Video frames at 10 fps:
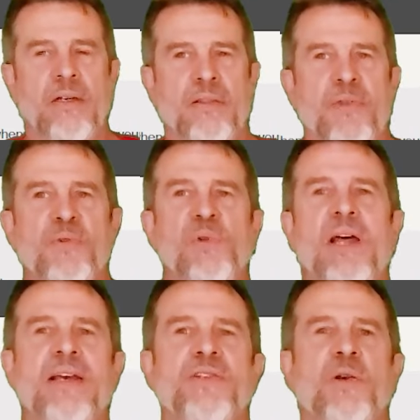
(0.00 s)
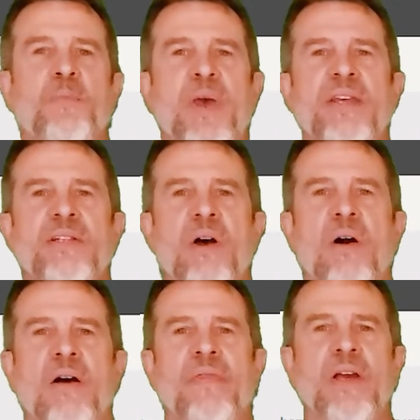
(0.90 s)
The ThruLines are based
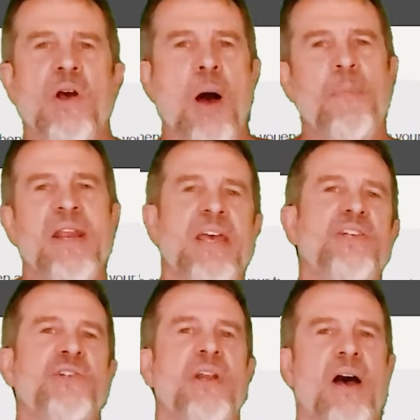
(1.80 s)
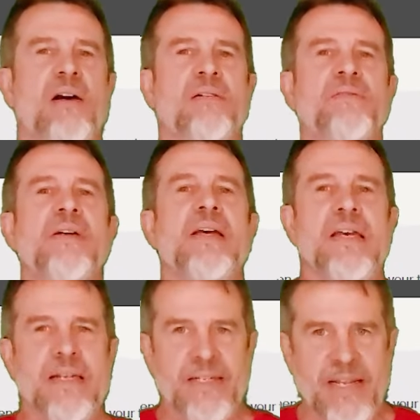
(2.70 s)
on the combination of
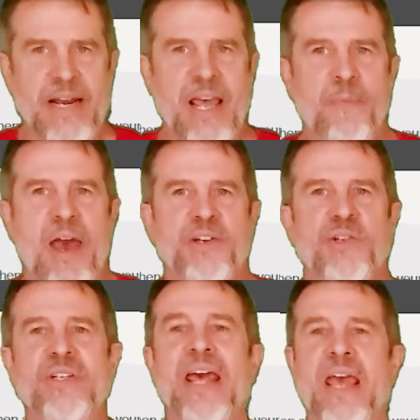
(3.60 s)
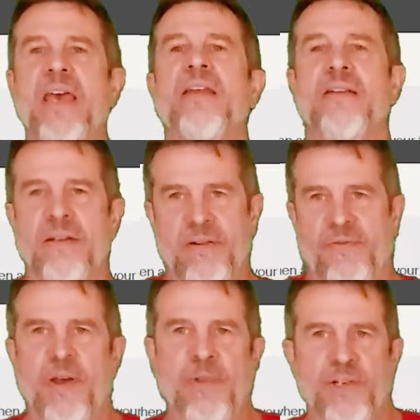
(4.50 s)
DNA matches and
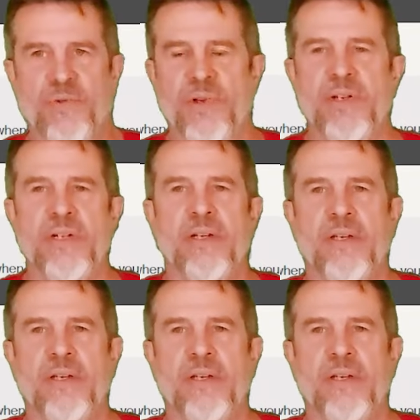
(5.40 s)
family trees.